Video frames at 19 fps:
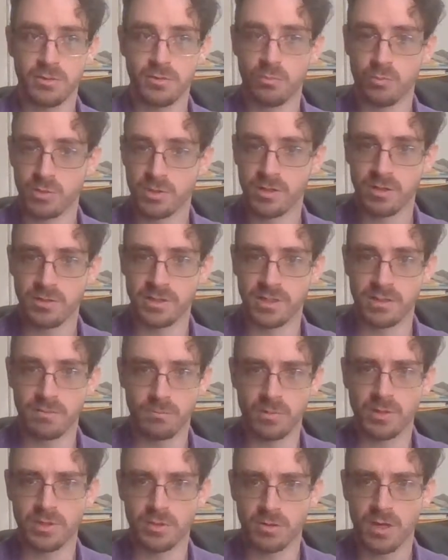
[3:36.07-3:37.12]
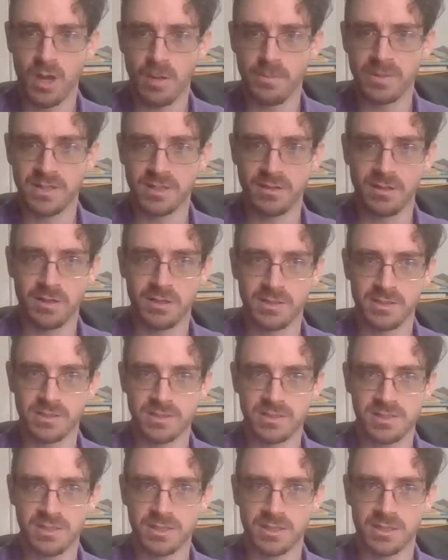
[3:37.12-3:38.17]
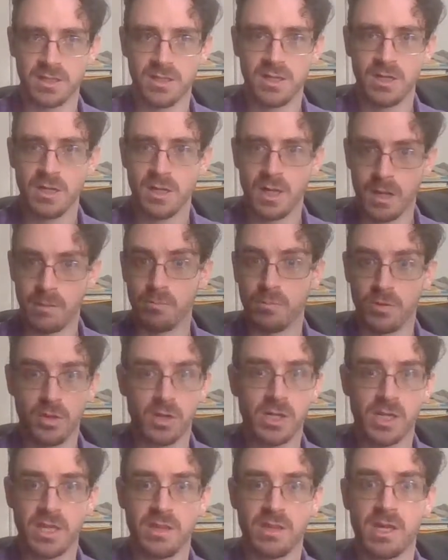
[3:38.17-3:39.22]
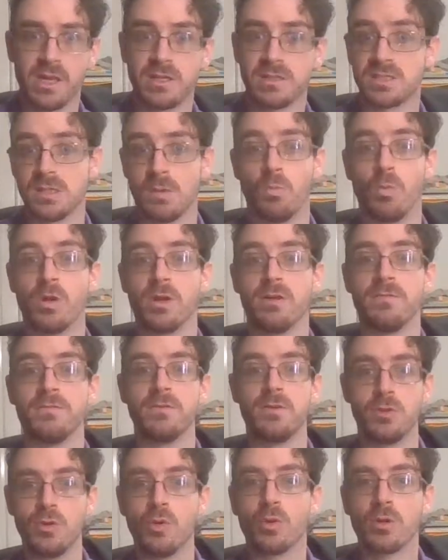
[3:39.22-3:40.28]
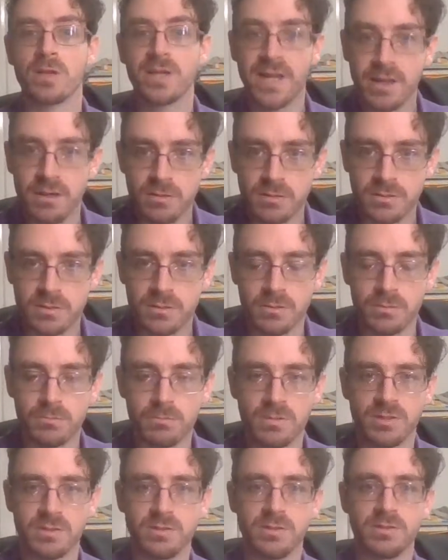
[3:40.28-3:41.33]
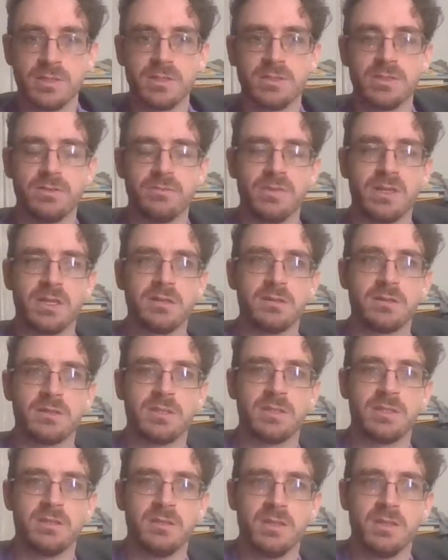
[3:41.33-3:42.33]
returned it. What you're commenting on is like, I'm lucky that someone of your character returned it to me, right?